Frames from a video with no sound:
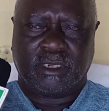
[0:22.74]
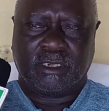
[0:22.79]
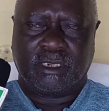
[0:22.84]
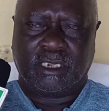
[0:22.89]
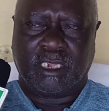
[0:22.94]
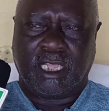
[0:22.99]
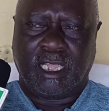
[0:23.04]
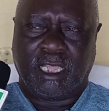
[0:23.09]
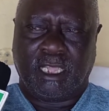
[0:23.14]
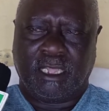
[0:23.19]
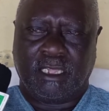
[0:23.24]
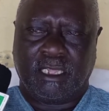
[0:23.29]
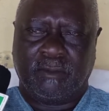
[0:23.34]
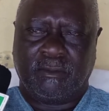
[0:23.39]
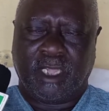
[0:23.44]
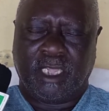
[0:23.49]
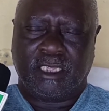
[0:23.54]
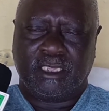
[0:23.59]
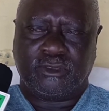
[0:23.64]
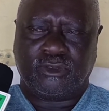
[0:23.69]
Now, am
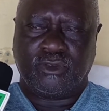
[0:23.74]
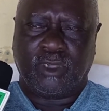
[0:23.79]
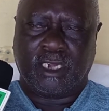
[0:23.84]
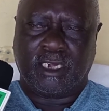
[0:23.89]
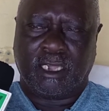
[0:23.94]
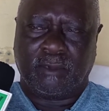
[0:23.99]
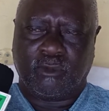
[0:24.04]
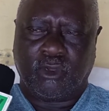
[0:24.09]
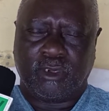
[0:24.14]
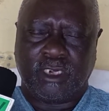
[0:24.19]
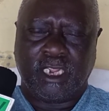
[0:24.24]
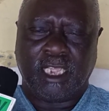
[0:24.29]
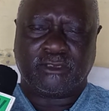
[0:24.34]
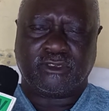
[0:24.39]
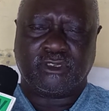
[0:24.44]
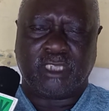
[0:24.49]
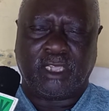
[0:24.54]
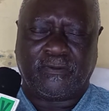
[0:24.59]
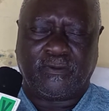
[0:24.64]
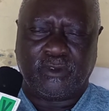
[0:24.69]
I to an ammonia
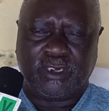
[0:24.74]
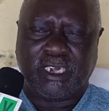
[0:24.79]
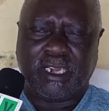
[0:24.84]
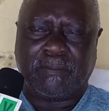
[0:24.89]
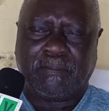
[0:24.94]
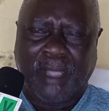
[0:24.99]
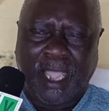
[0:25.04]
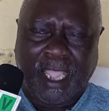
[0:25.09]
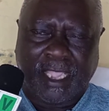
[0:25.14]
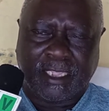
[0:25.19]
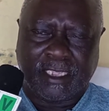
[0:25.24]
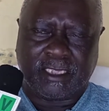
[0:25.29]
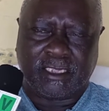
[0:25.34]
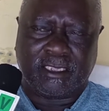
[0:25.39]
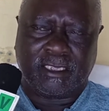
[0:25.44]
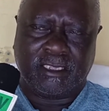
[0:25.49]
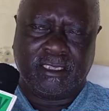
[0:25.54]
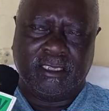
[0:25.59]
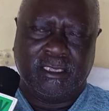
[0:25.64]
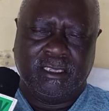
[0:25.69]
soldier for the pie?
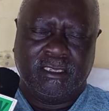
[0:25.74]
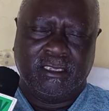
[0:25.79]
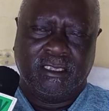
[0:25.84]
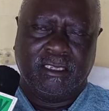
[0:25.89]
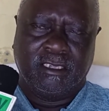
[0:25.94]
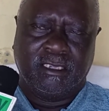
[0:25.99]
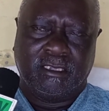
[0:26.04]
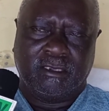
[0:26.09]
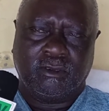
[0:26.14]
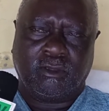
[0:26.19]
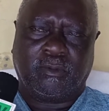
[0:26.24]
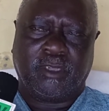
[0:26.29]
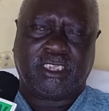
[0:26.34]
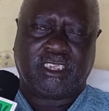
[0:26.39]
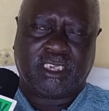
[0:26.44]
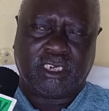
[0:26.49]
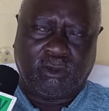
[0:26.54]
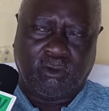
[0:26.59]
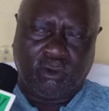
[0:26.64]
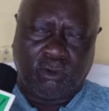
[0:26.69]
No
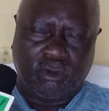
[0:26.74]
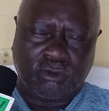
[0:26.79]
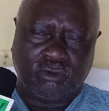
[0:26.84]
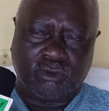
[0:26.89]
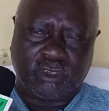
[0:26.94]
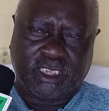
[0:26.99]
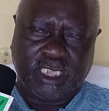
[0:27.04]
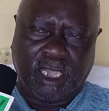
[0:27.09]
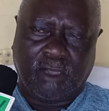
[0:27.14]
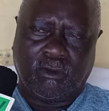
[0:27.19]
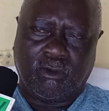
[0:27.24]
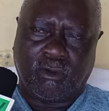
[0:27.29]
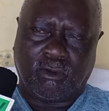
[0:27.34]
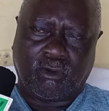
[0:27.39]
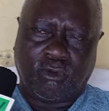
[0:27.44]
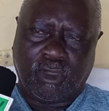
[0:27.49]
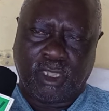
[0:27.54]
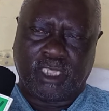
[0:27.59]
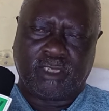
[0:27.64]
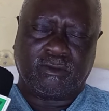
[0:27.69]
bachelor on Honuja or
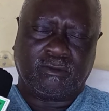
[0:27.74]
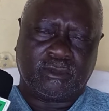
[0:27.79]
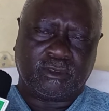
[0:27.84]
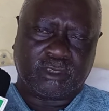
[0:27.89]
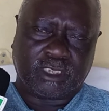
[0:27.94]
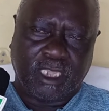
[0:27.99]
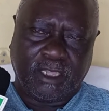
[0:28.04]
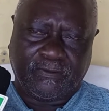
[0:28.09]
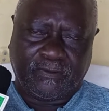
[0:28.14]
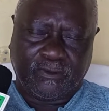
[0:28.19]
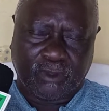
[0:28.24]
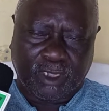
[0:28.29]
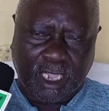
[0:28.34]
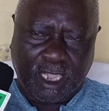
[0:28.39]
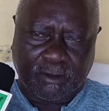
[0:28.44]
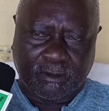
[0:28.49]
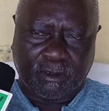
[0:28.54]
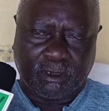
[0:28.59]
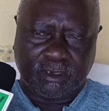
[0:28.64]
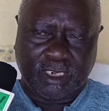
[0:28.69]
Koi, or some for
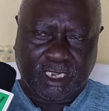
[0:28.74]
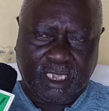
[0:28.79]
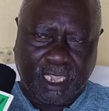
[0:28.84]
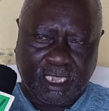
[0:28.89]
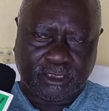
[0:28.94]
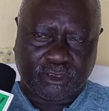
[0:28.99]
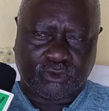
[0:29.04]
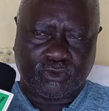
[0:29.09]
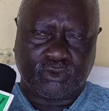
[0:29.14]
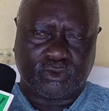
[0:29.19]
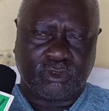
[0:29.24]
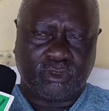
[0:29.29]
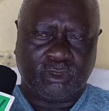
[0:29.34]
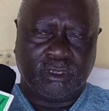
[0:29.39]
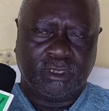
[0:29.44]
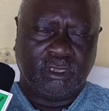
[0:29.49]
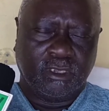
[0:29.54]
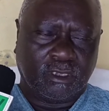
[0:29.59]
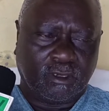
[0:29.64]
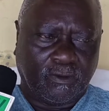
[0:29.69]
cow, on the cast too,
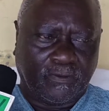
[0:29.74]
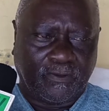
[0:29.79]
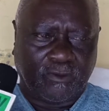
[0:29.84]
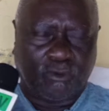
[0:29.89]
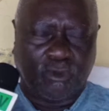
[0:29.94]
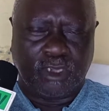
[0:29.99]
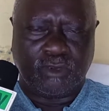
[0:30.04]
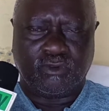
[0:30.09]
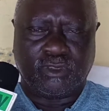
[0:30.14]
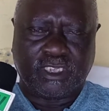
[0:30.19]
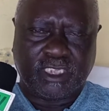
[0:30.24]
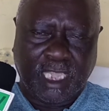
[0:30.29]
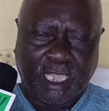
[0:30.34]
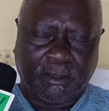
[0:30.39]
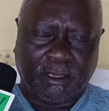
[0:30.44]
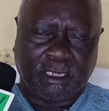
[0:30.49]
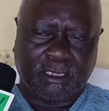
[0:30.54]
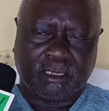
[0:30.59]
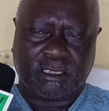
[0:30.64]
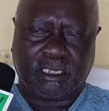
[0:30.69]
of
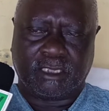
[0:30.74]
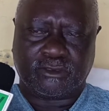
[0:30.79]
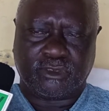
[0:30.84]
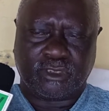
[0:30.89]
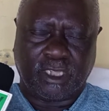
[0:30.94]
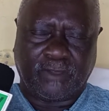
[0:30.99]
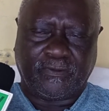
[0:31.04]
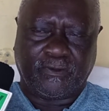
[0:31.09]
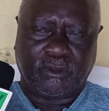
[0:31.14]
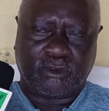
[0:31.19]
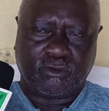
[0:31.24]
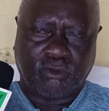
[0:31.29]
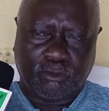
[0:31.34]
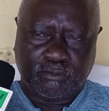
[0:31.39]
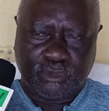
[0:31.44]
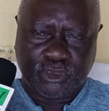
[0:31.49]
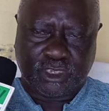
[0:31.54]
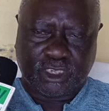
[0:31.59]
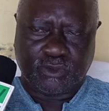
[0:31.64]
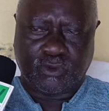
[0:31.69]
Konuja, a soldier for no
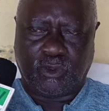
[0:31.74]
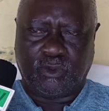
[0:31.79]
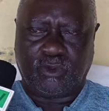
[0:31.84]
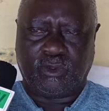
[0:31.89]
bushy.